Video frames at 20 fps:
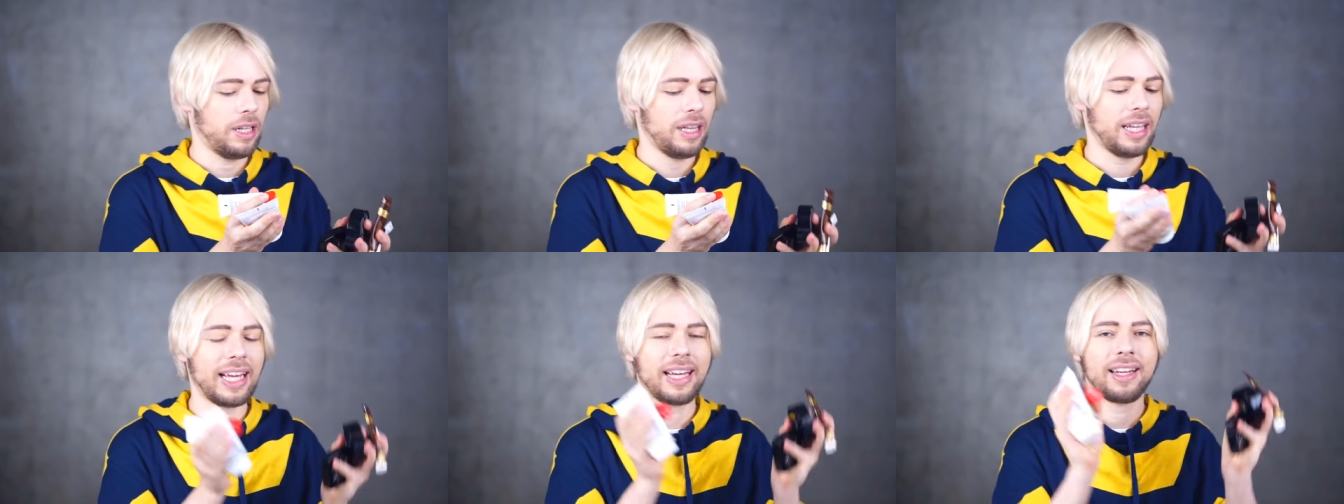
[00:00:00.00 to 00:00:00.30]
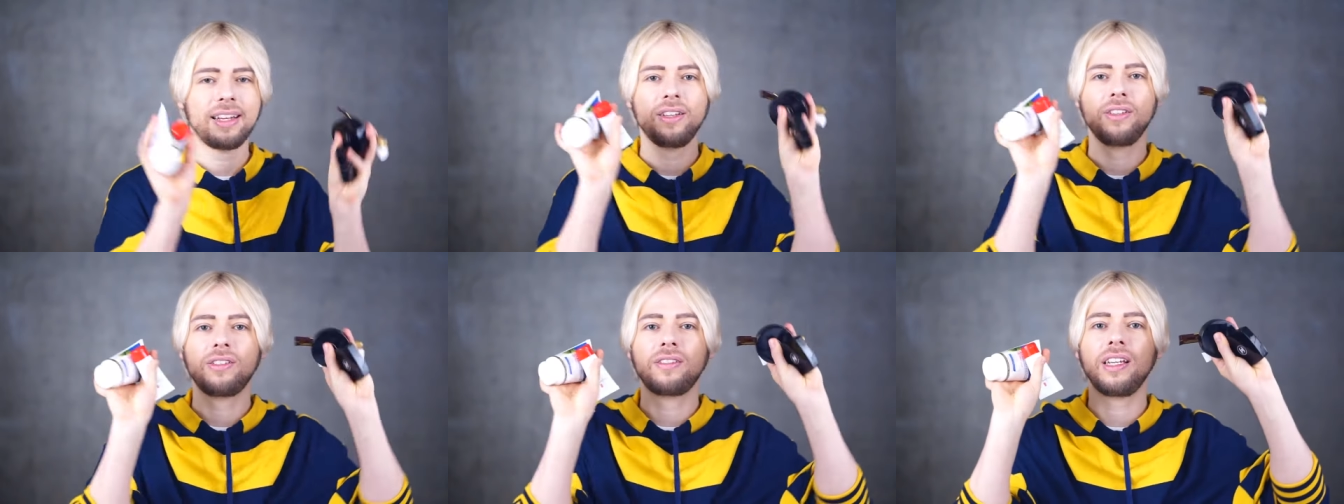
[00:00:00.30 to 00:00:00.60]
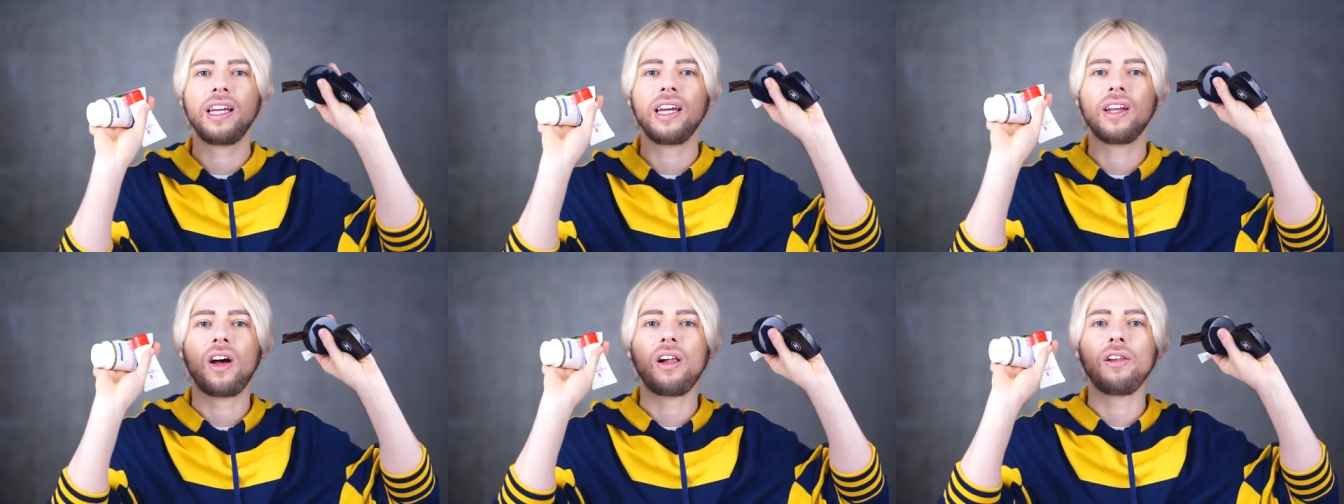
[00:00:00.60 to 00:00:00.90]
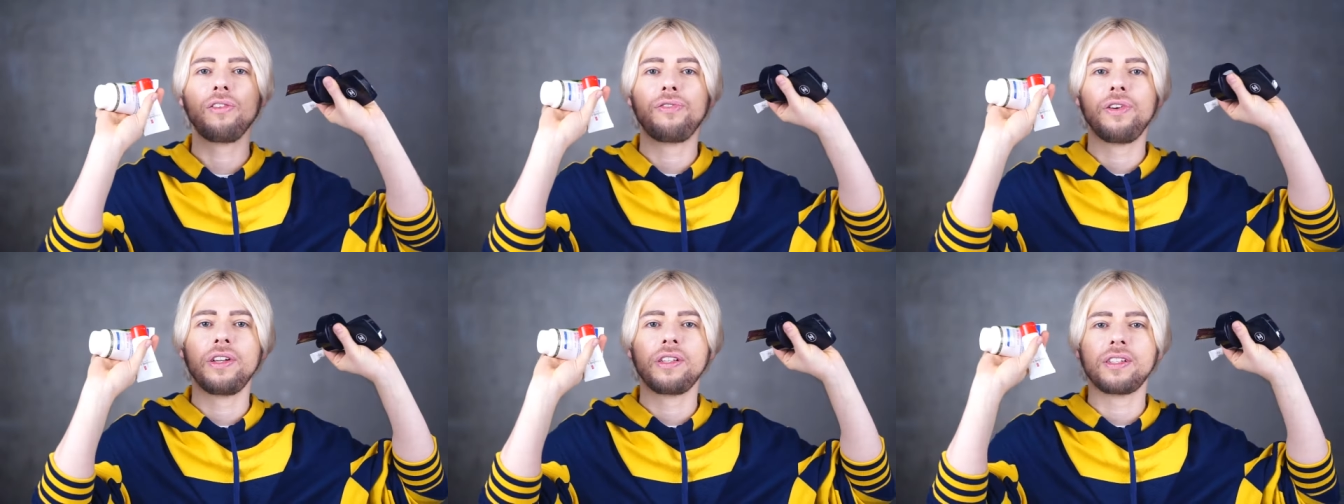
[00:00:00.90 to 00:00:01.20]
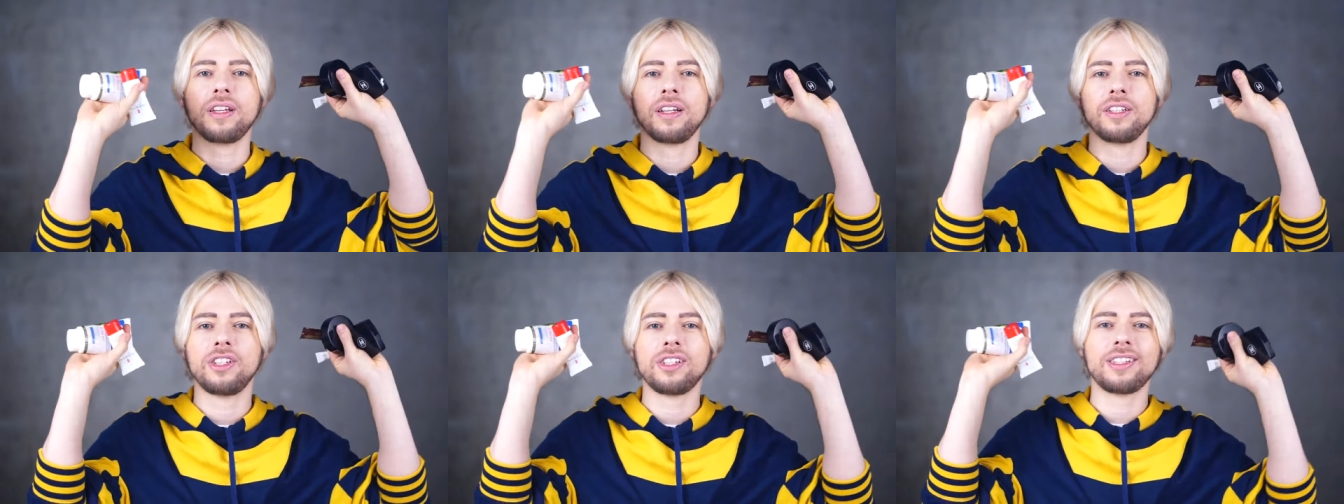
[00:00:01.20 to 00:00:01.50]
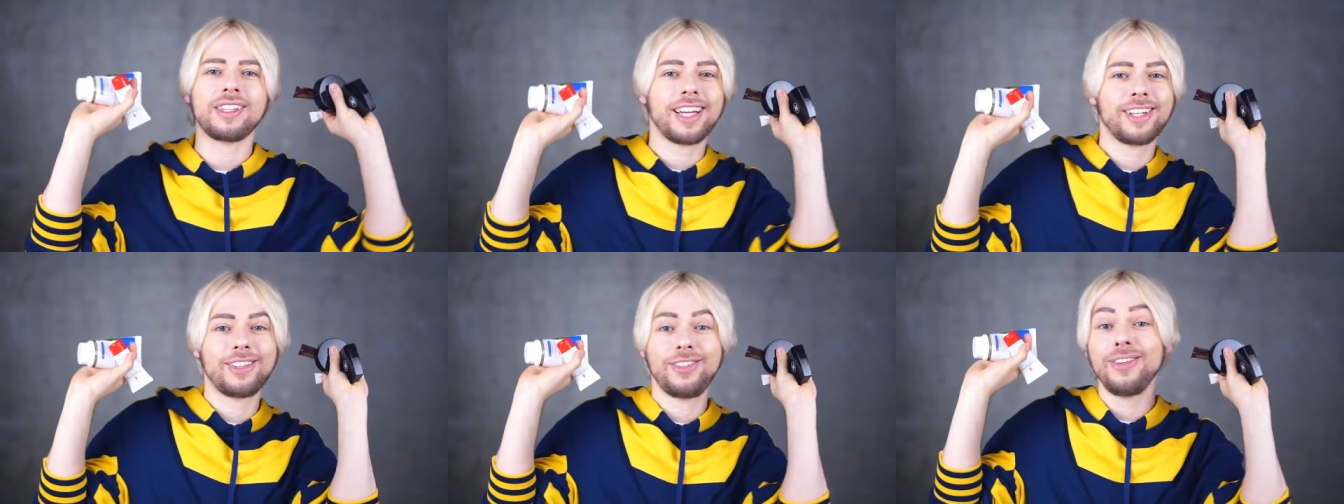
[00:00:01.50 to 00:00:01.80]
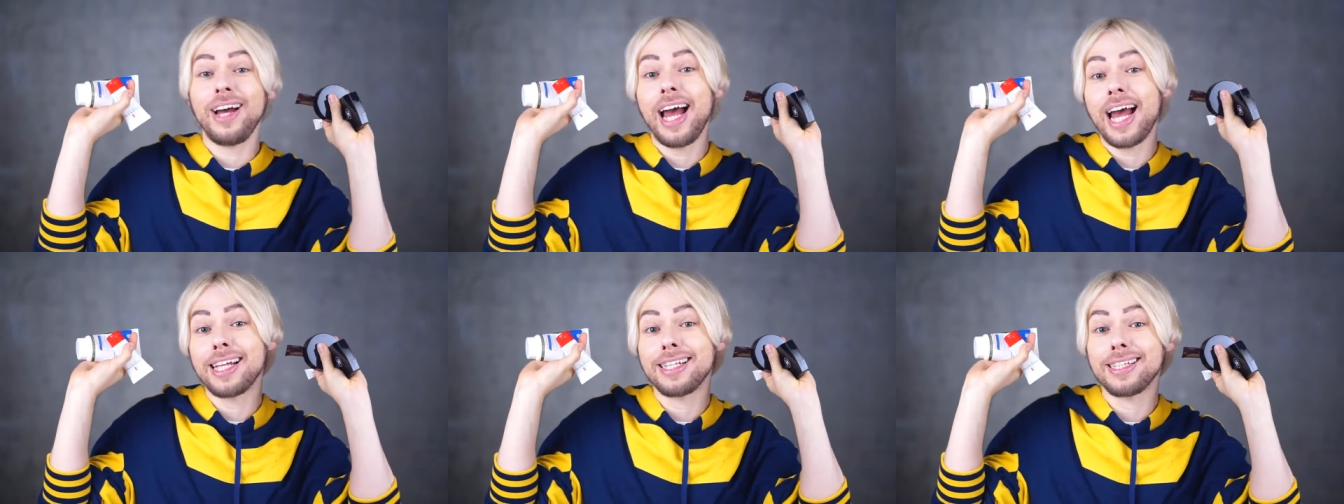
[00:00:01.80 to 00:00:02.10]
Like, you see, it all fits in just like
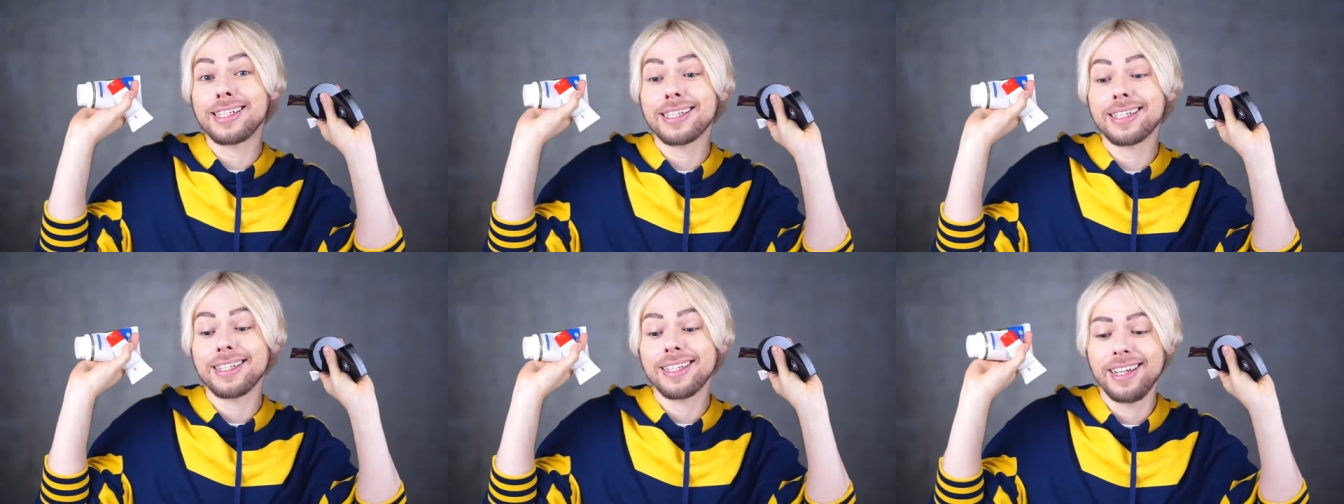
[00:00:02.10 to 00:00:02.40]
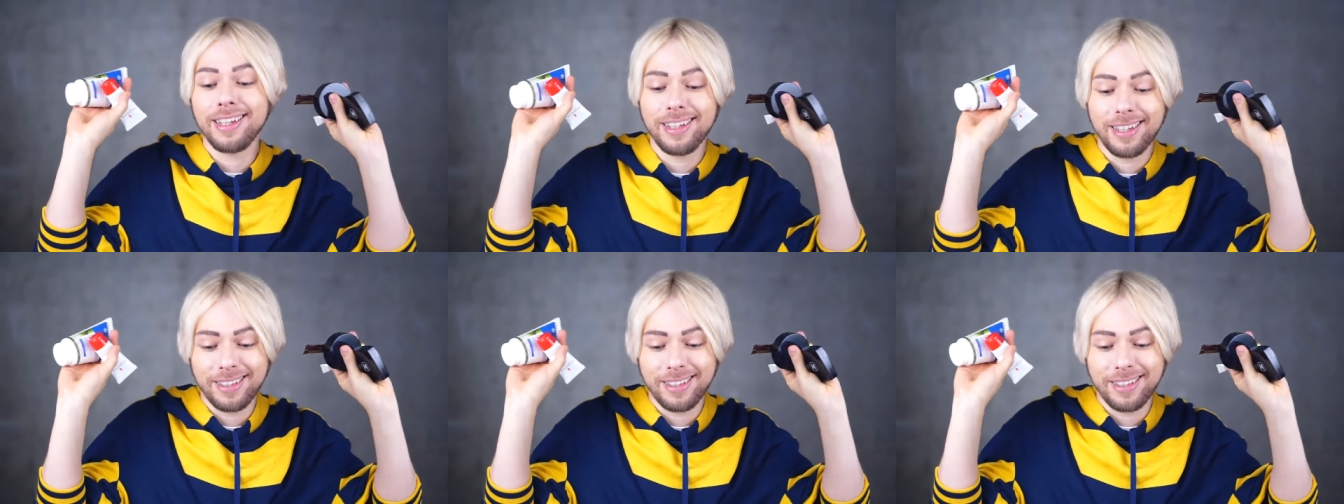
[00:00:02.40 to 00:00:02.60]
two hands.